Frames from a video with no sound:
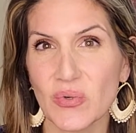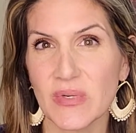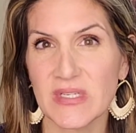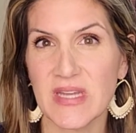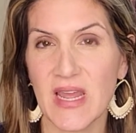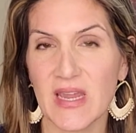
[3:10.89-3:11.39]

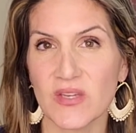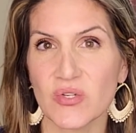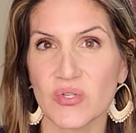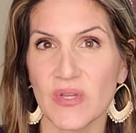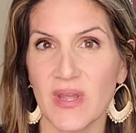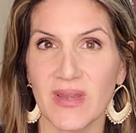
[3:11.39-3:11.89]
attached
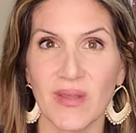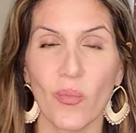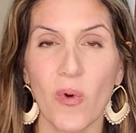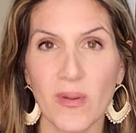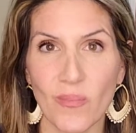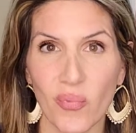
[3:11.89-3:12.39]
to any
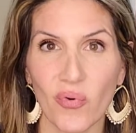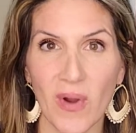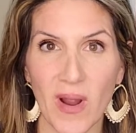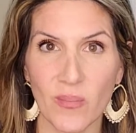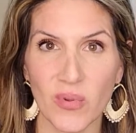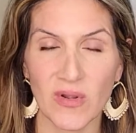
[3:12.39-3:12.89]
one
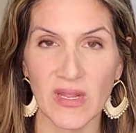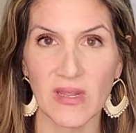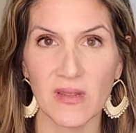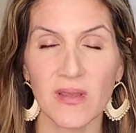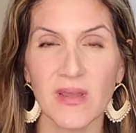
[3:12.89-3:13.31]
property.